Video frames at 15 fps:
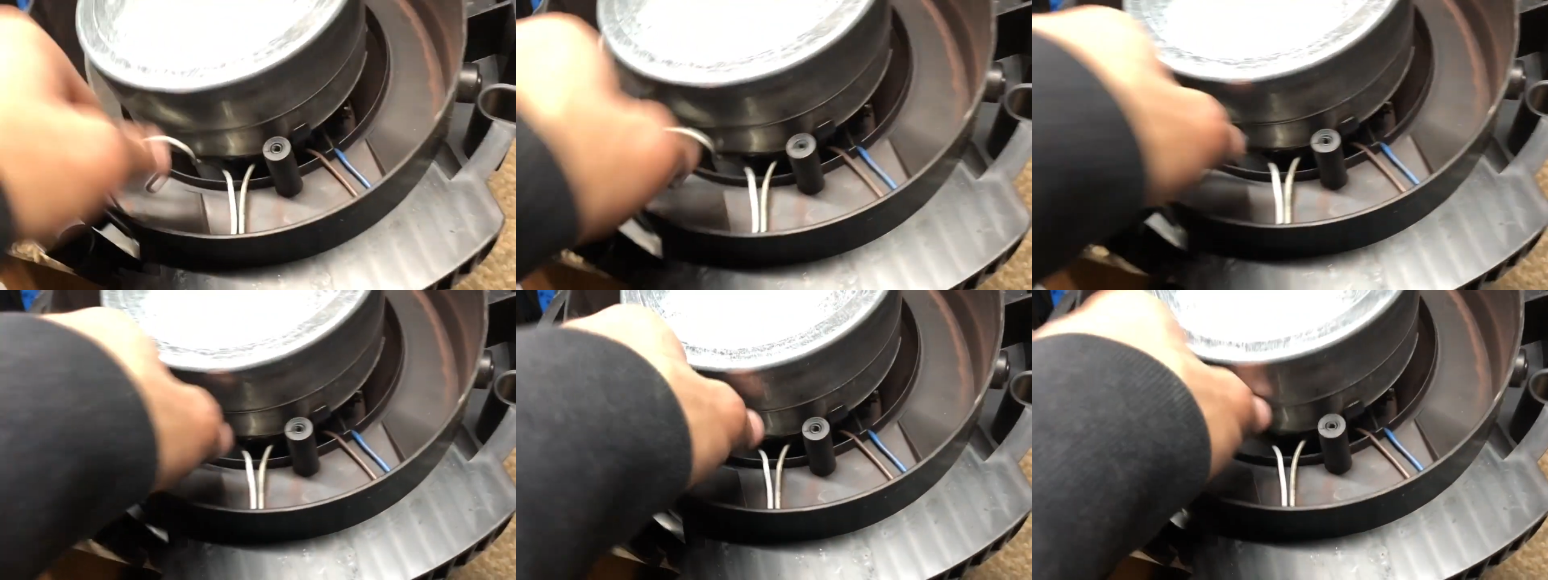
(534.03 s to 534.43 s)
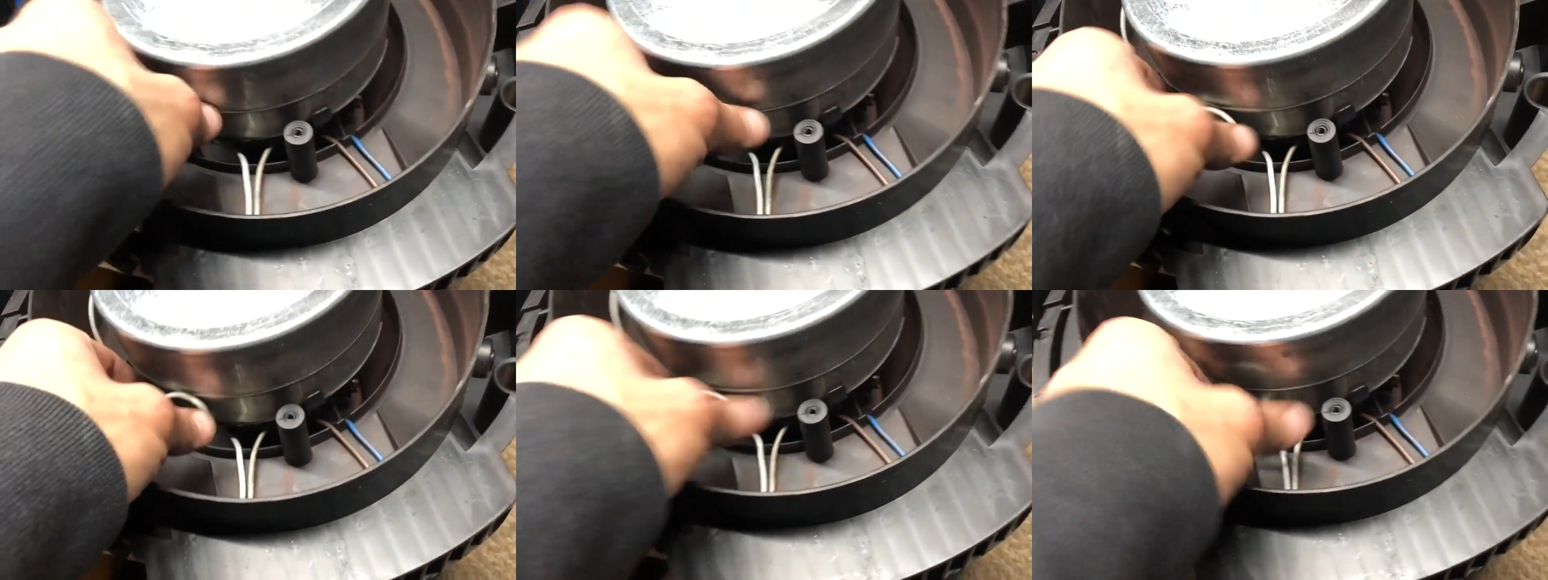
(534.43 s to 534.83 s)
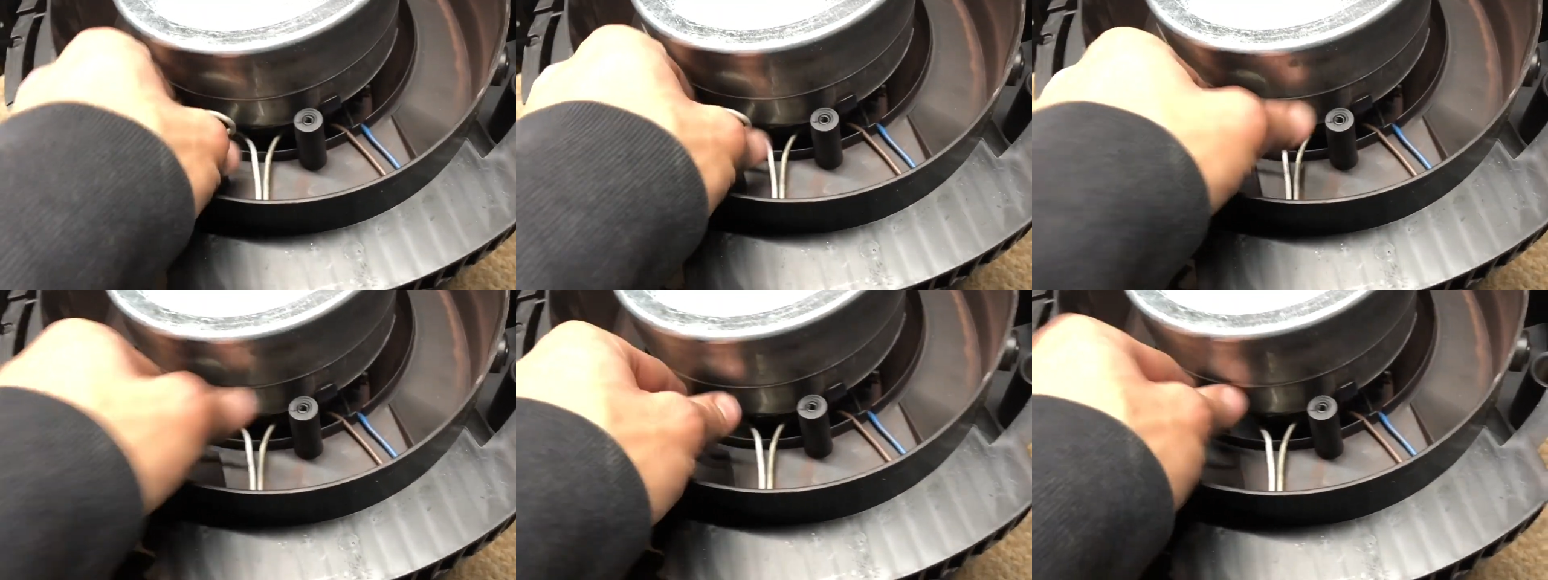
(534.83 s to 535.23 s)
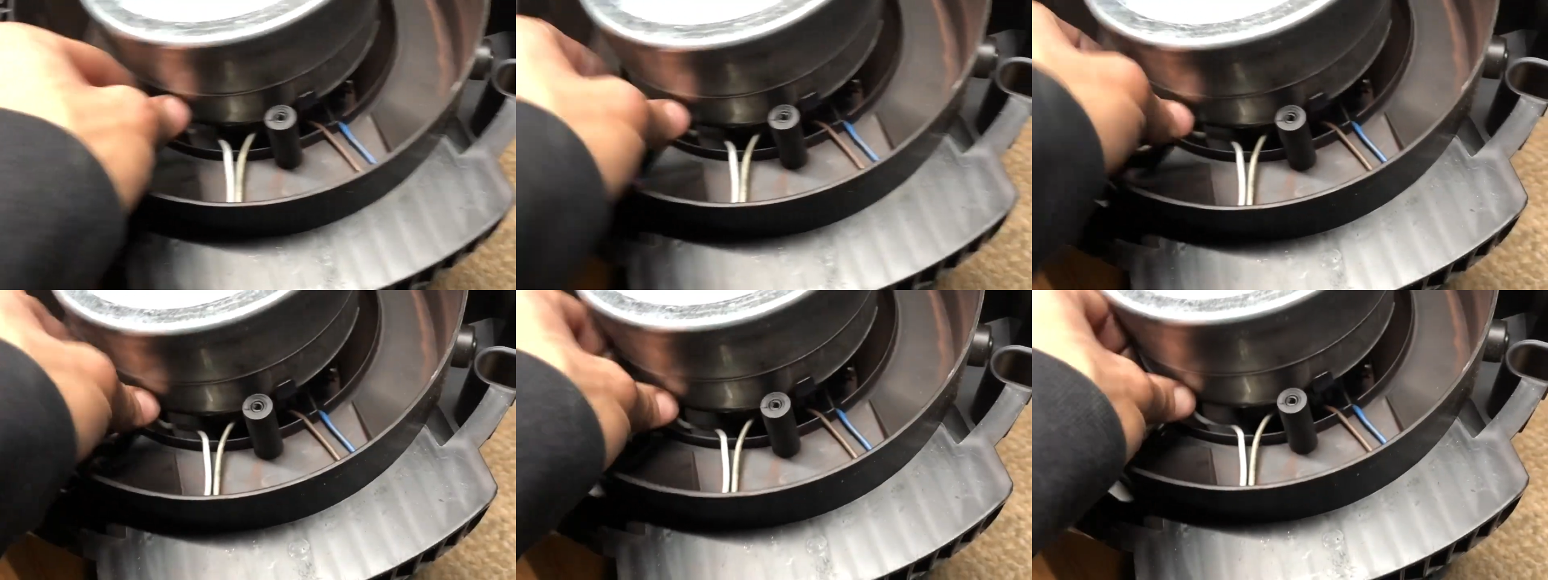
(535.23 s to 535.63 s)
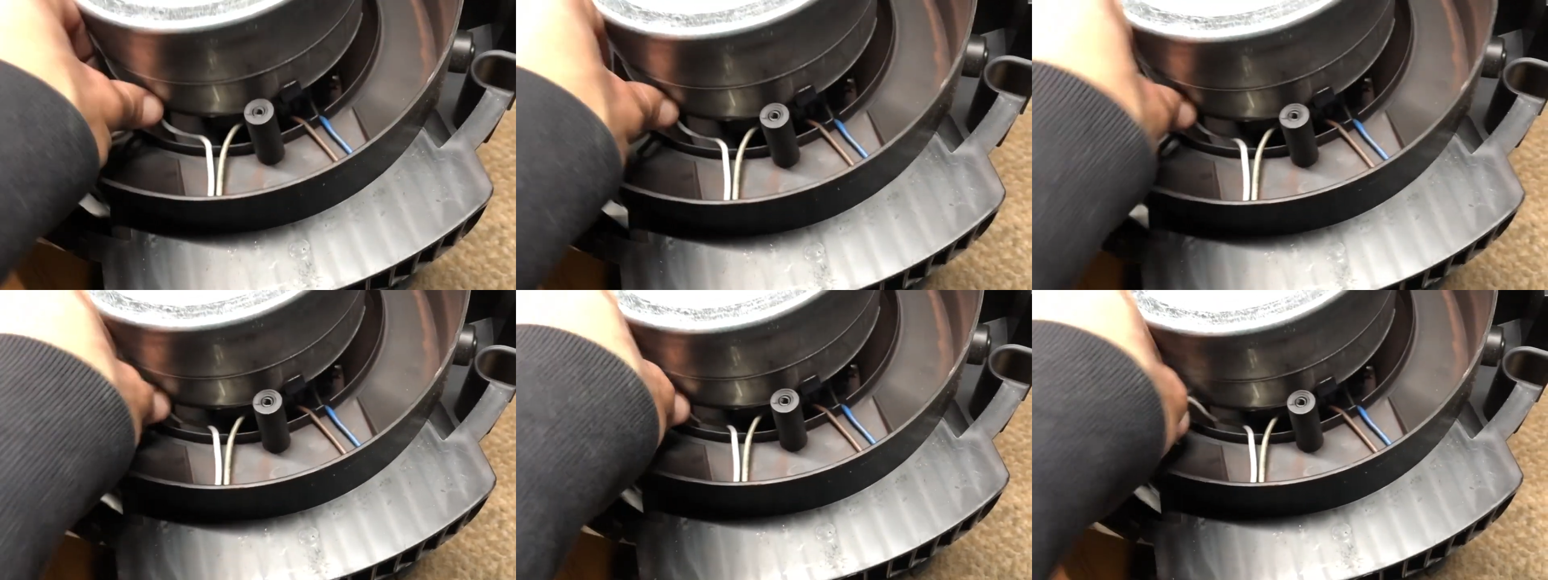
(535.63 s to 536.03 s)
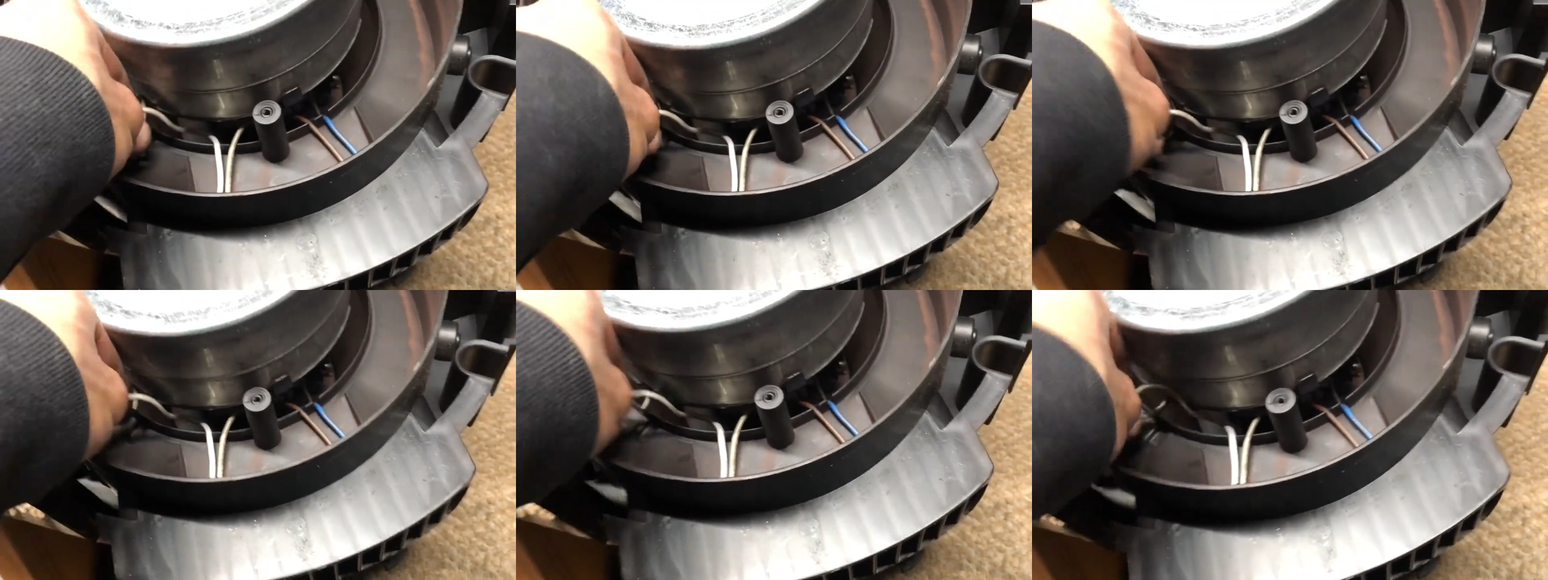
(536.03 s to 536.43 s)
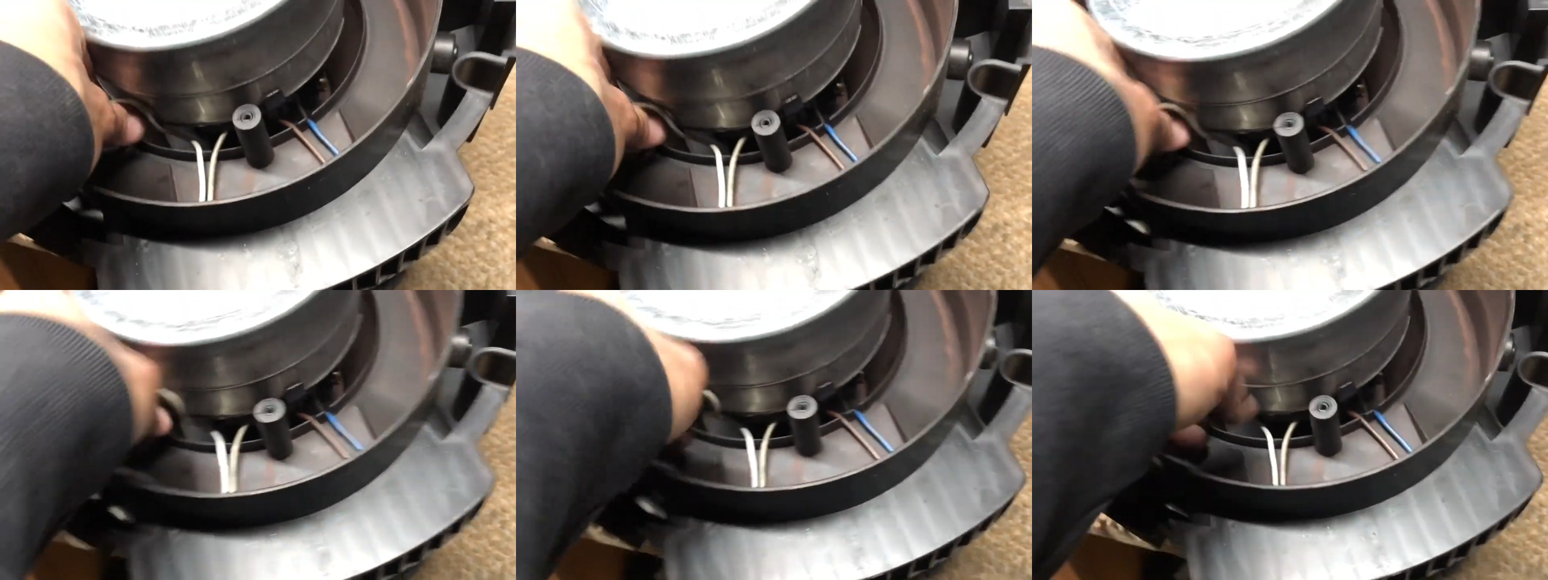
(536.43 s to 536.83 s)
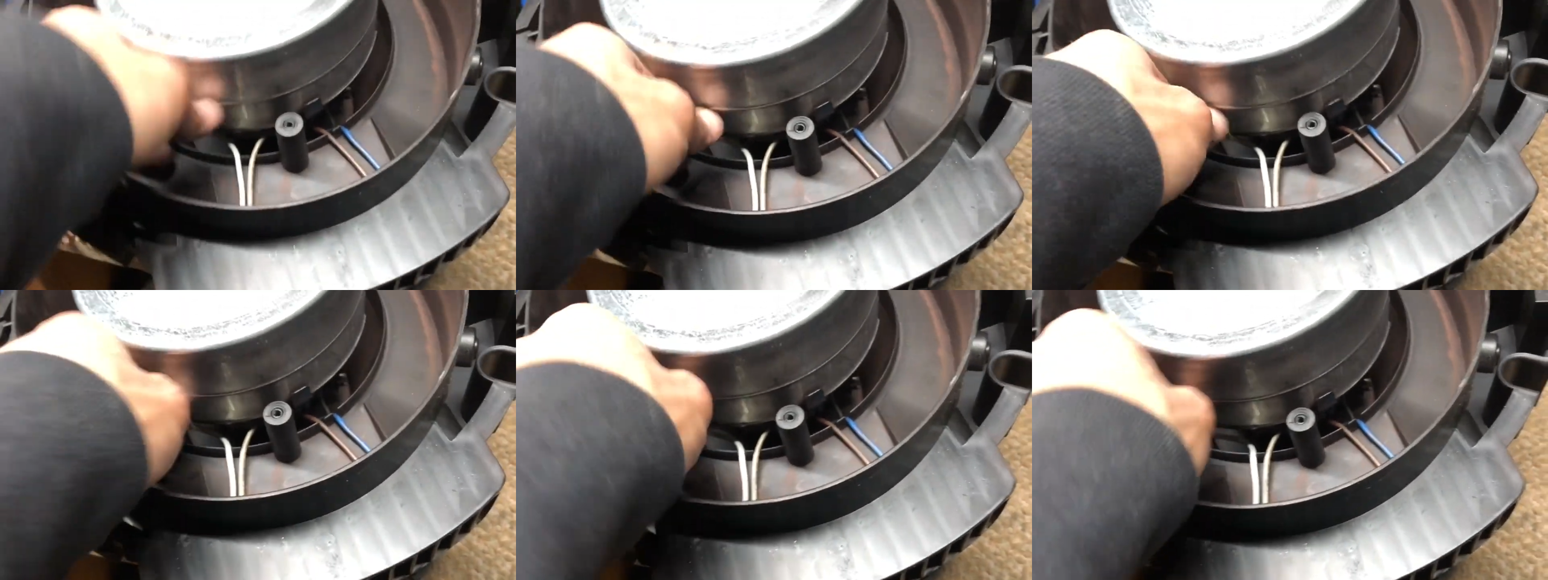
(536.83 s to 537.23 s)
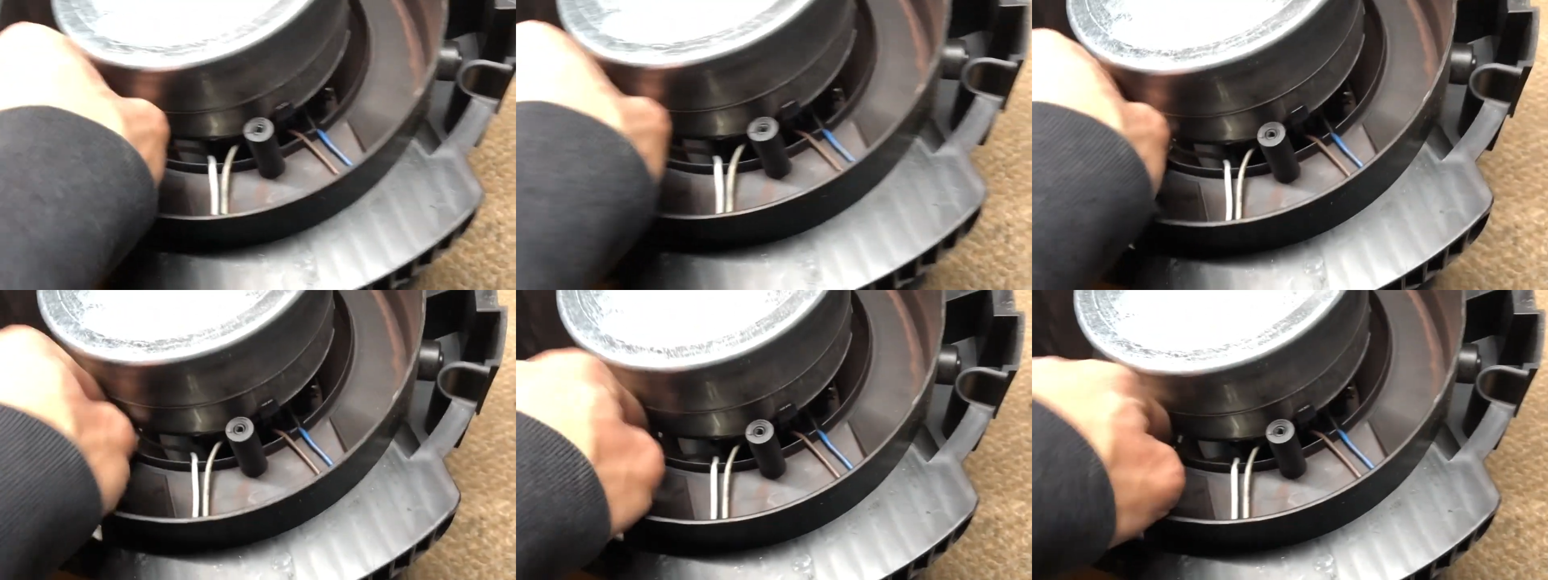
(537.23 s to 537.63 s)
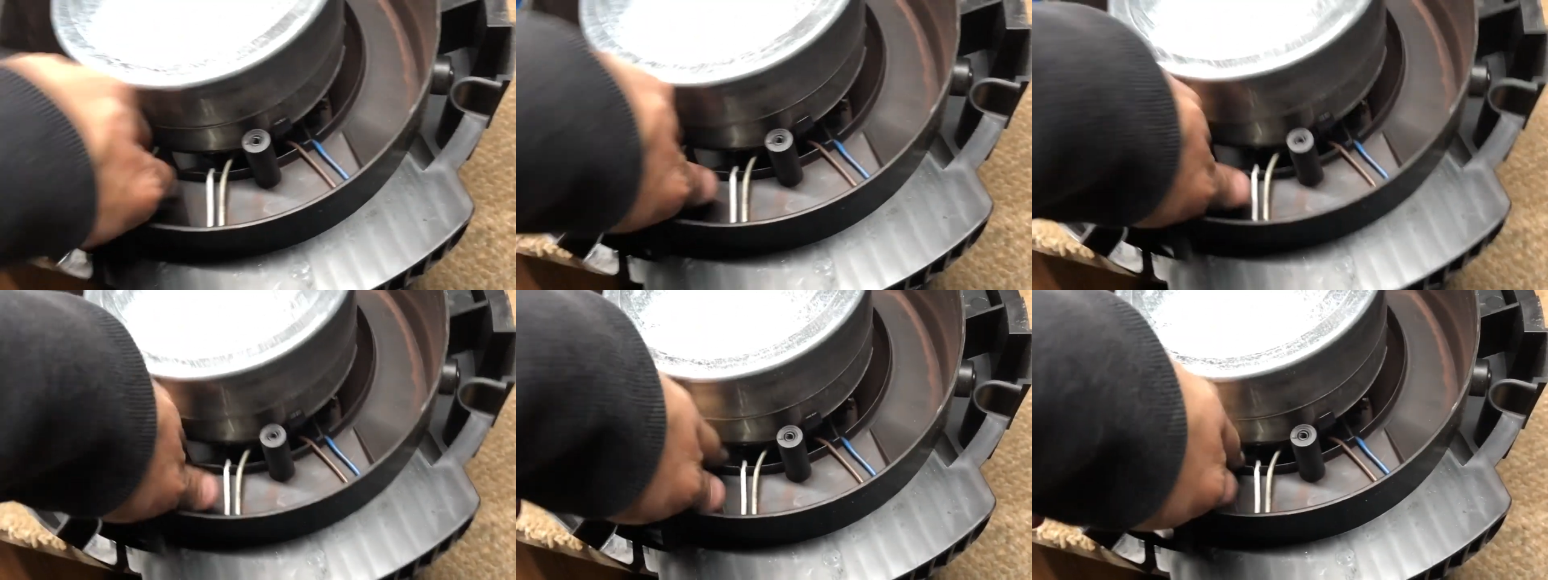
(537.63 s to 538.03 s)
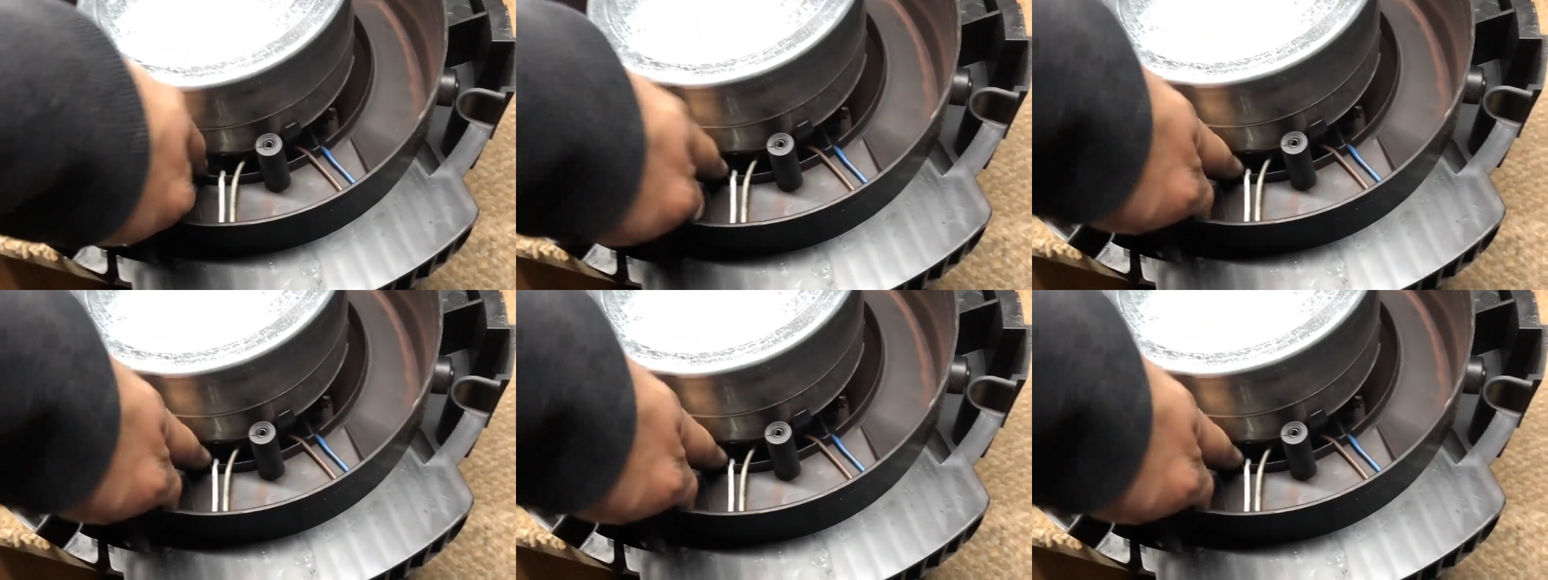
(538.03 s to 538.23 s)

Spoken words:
Nobody's mouth can be seen.